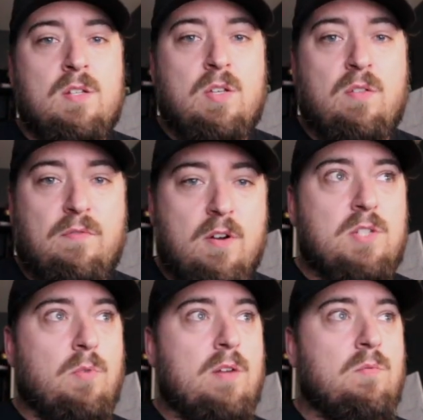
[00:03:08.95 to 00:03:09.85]
So the
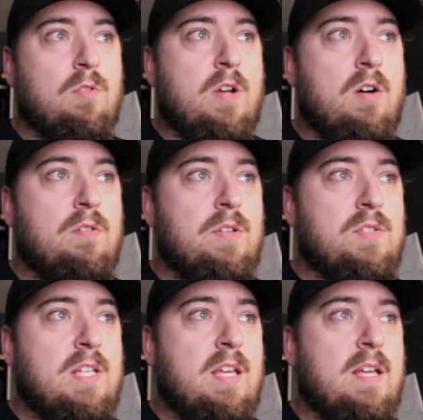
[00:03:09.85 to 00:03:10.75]
first one
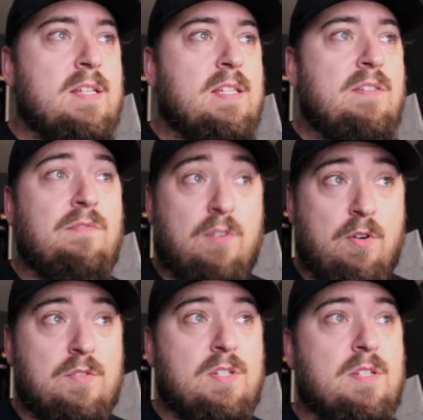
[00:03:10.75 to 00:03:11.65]
you'll see is the
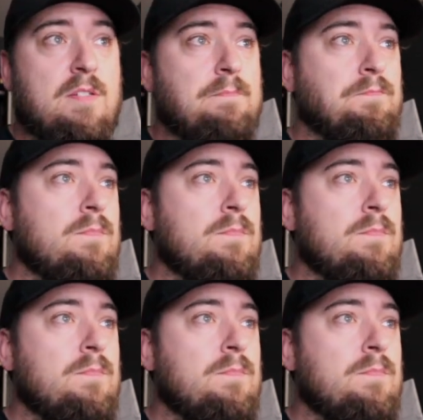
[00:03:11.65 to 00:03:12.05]
Verse,